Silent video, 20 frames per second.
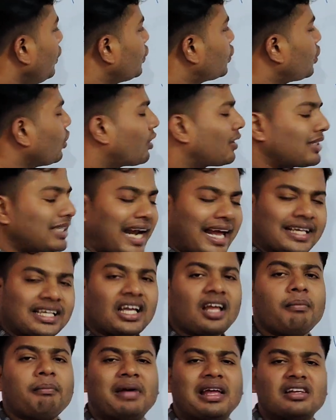So,
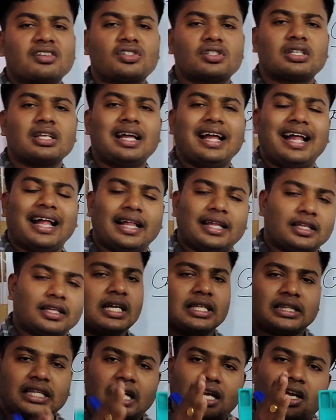cracking means
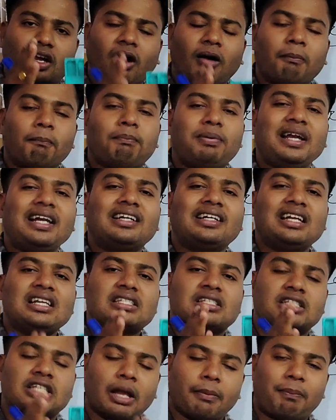the
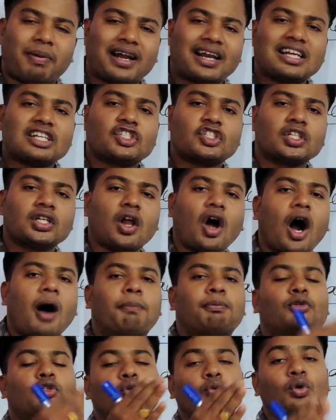completely separation
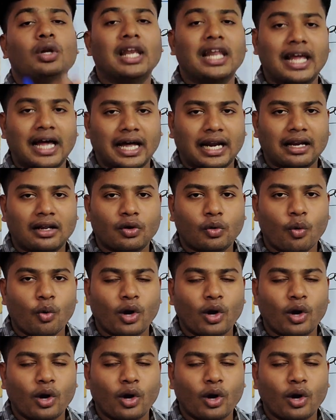of two layers.